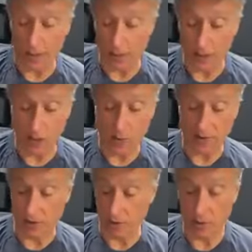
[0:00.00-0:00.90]
we are
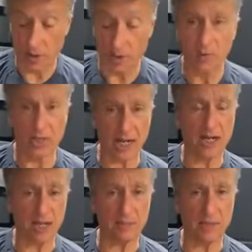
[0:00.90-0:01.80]
going to... Should I
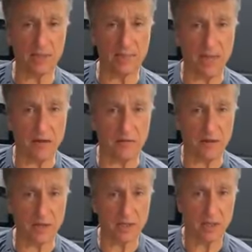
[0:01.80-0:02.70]
cut up this tomato
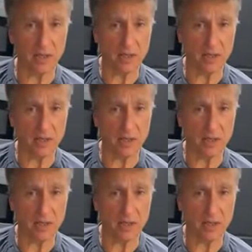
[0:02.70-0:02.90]
first?